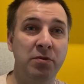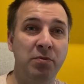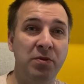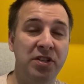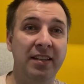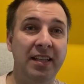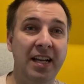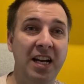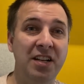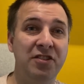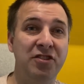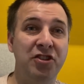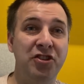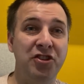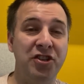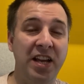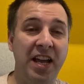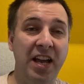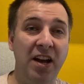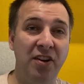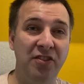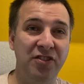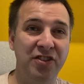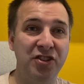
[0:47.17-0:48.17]
which I like to
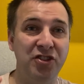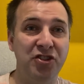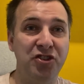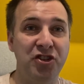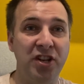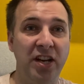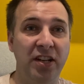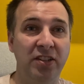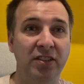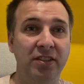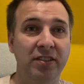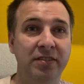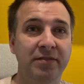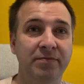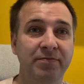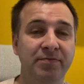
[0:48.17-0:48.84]
share on this channel.